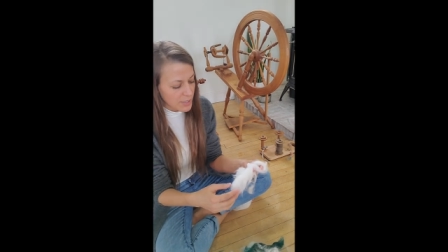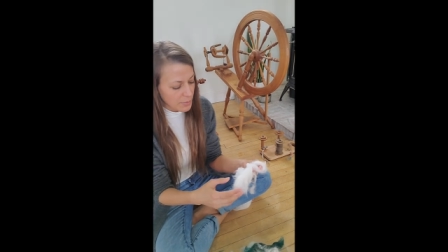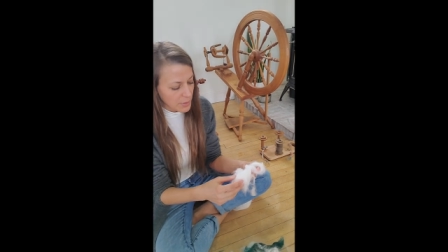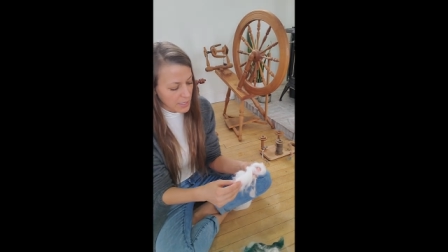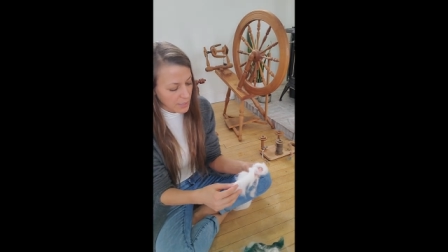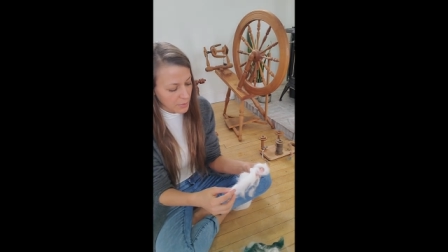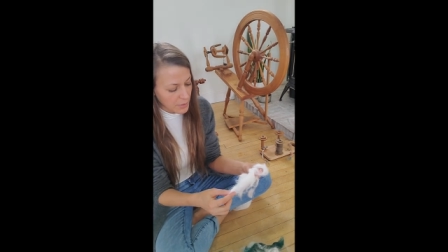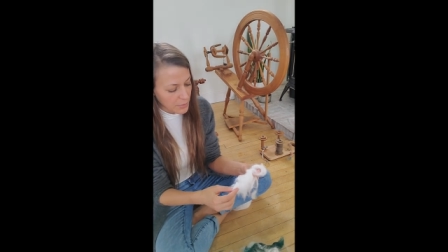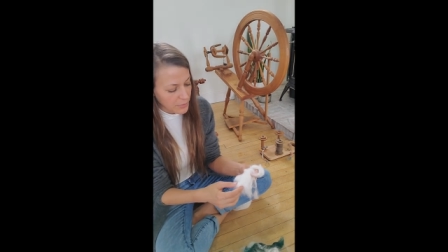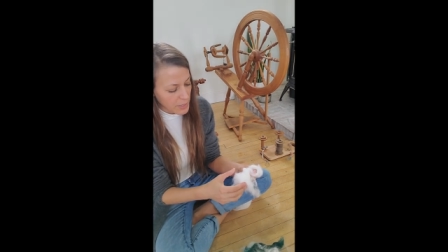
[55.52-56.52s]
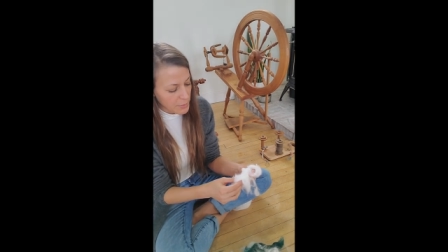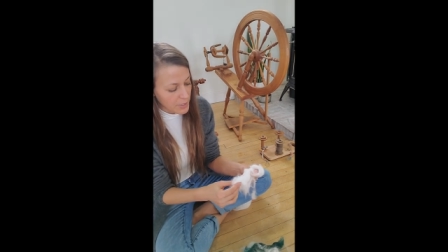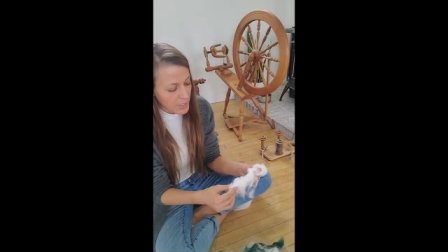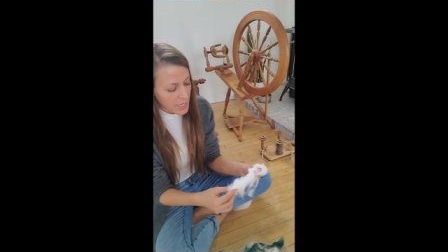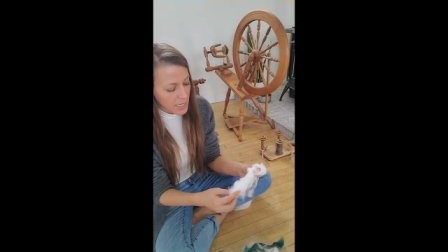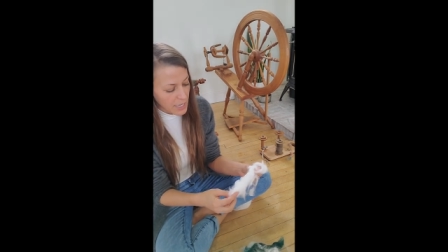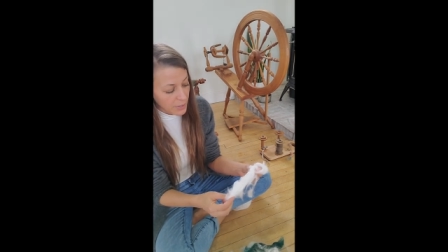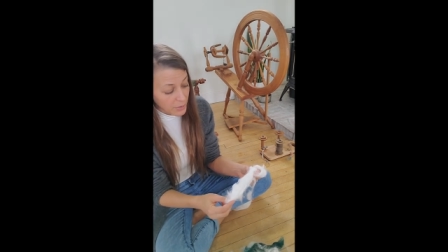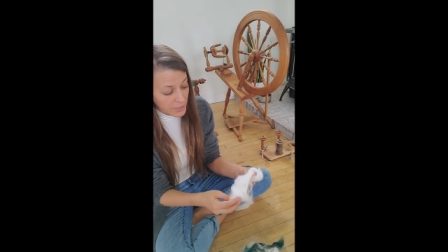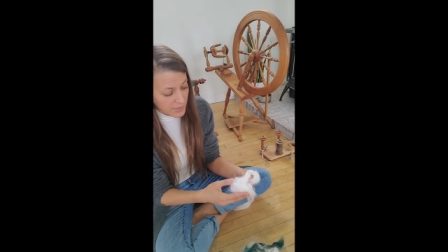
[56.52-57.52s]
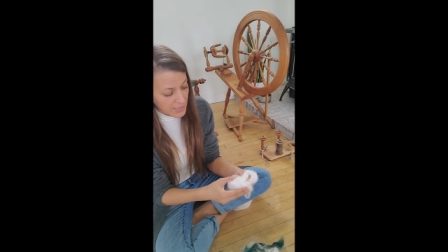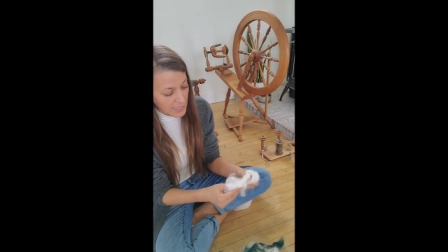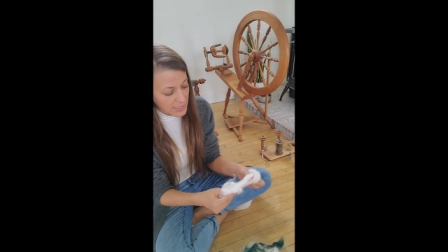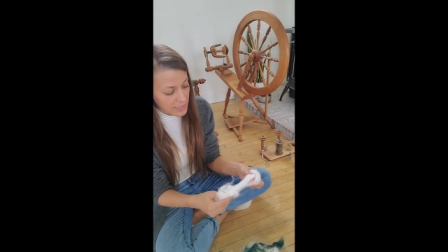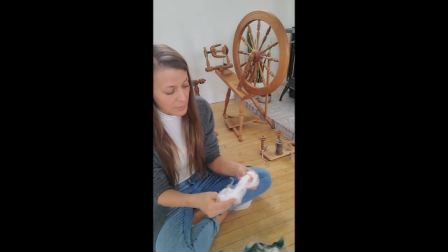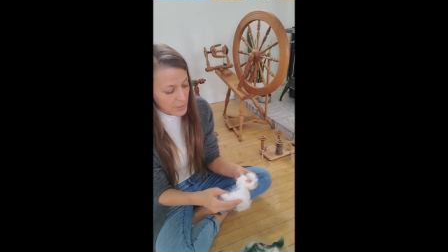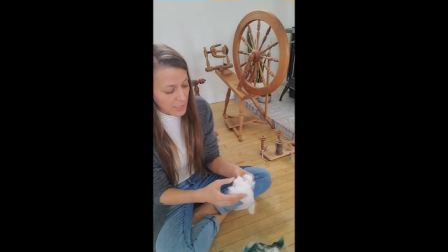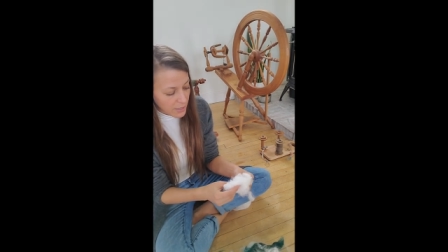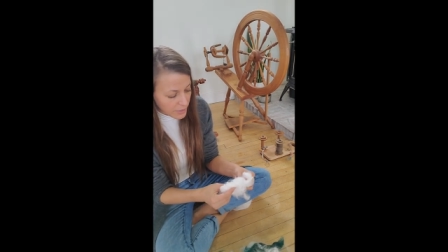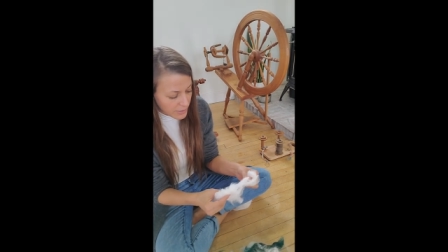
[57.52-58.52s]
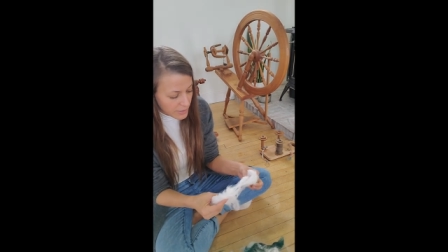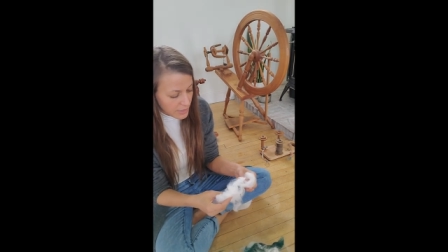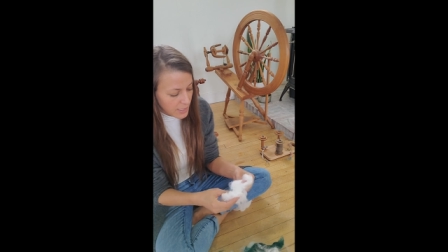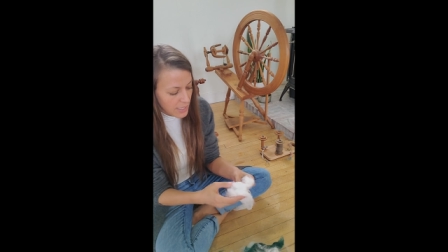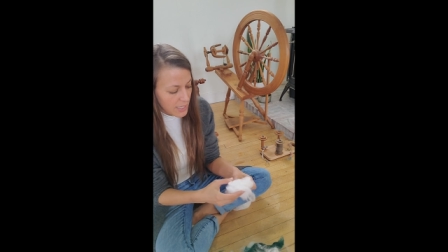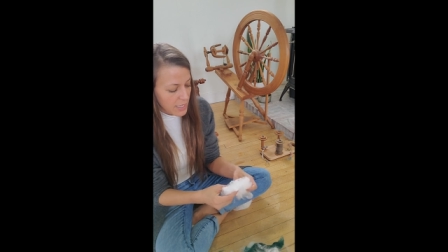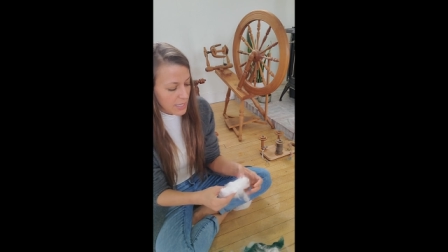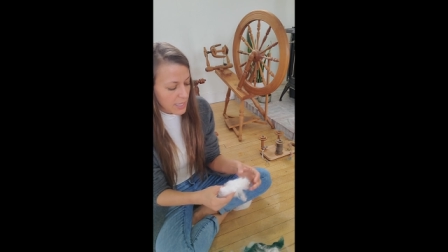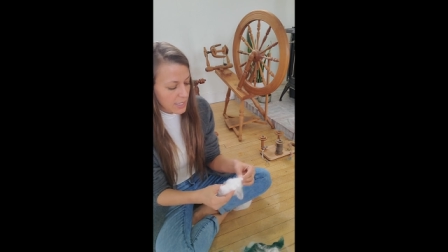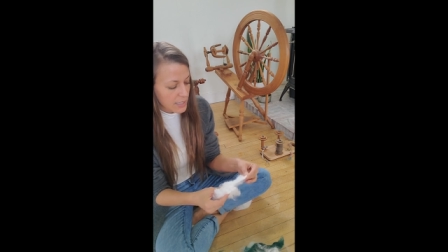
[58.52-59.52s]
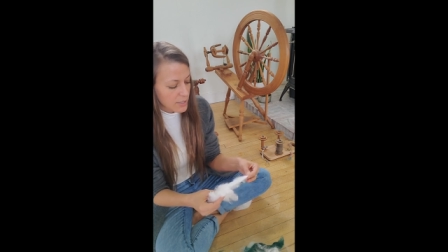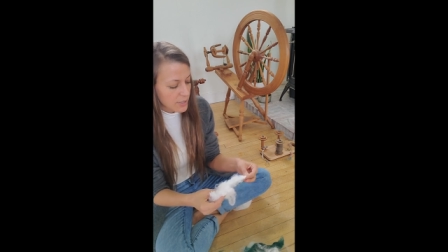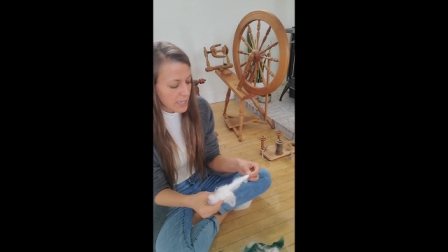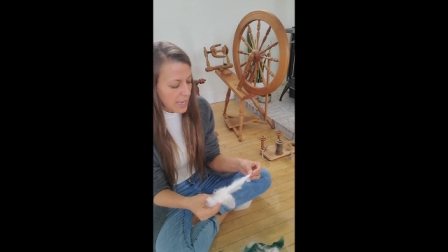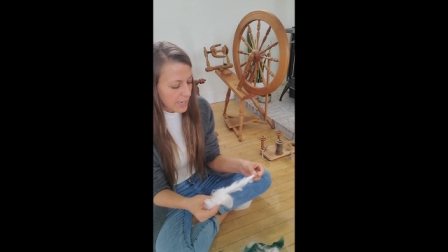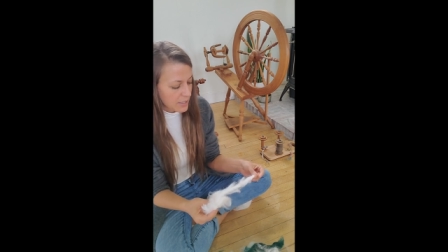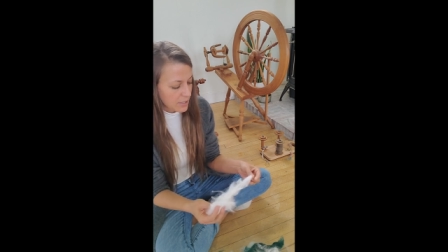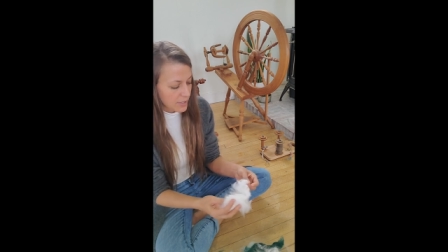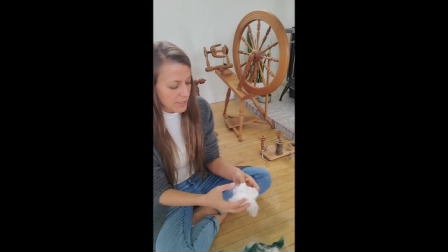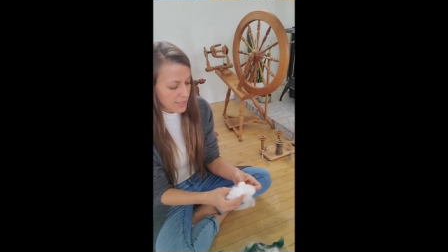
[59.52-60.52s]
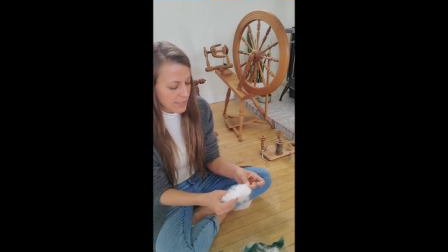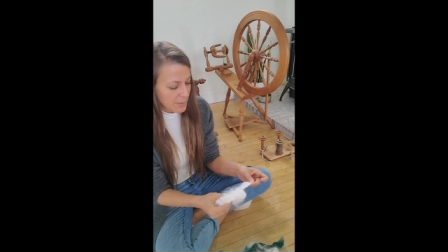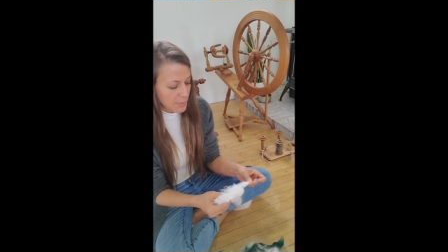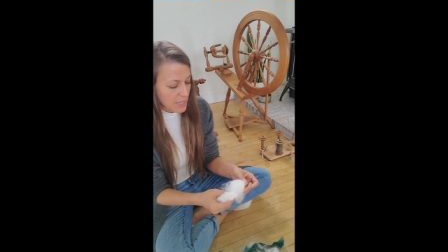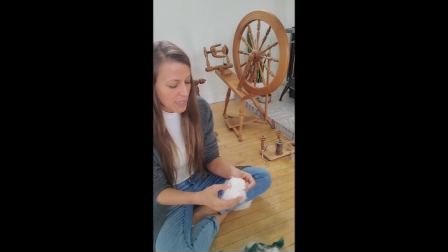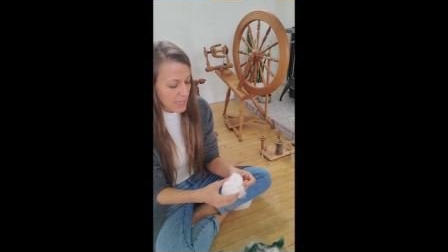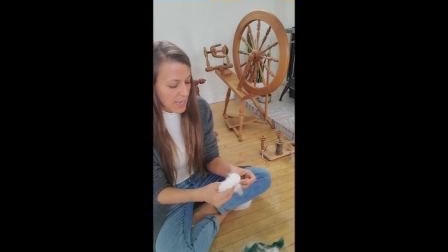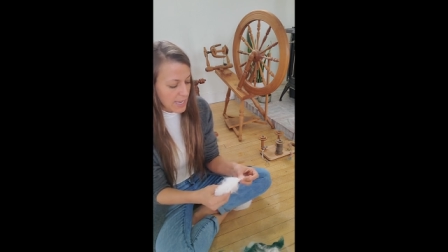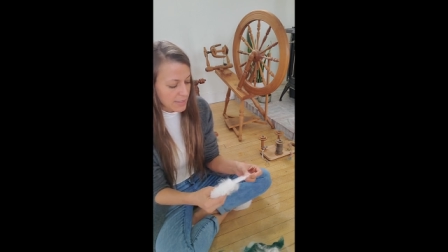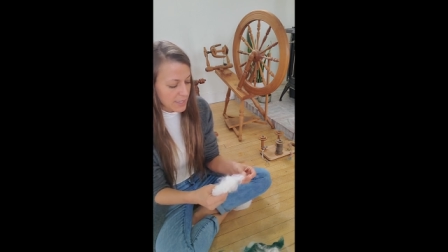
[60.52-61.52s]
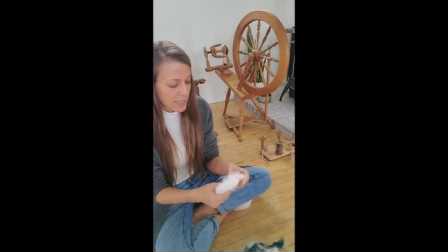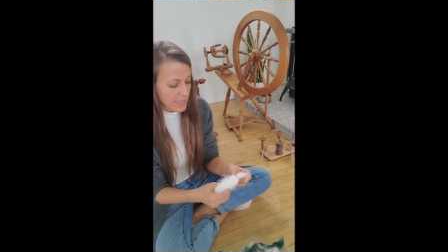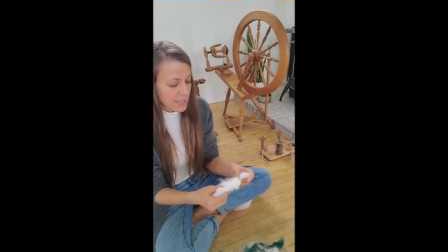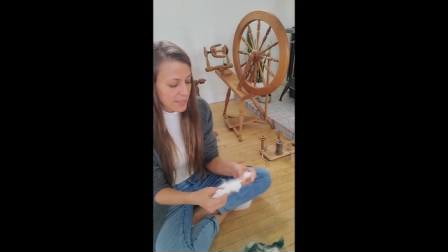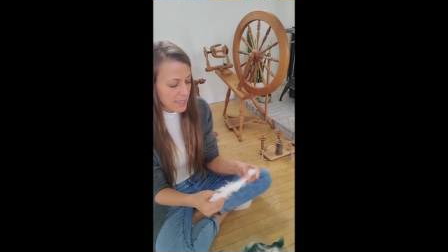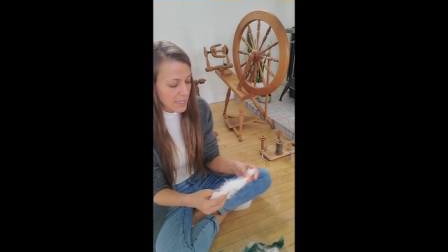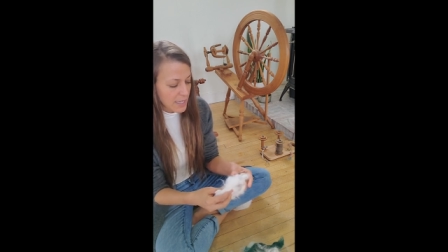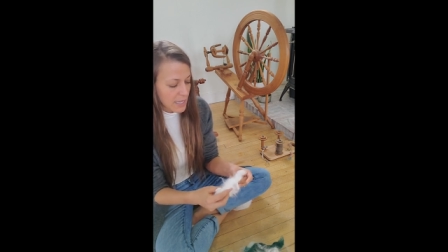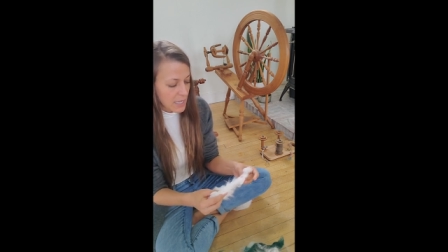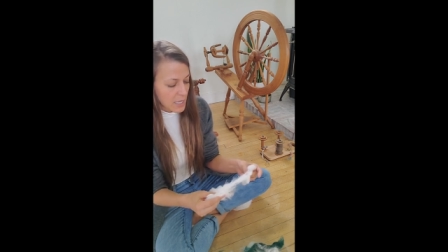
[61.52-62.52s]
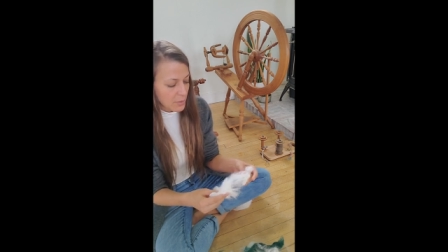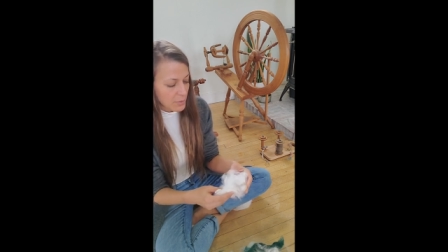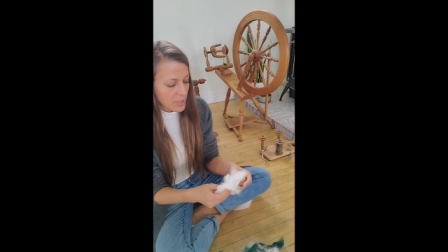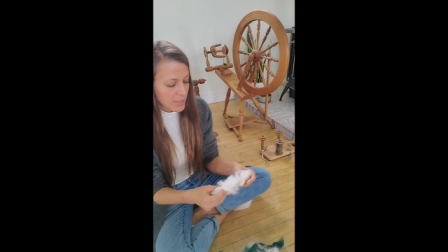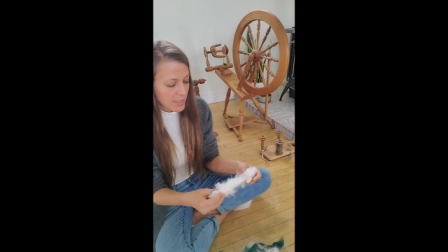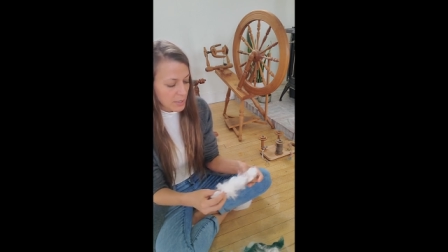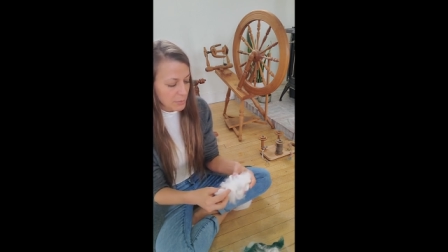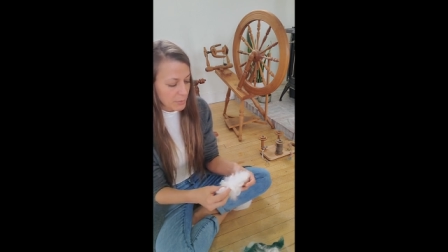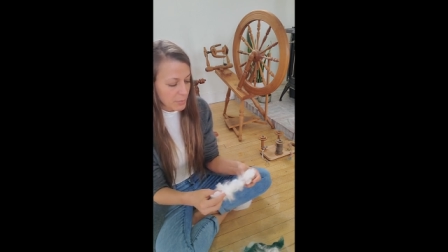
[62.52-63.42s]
this with Angora fiber. Angora does not need to be carded. You can actually spin it as it is. We're just gonna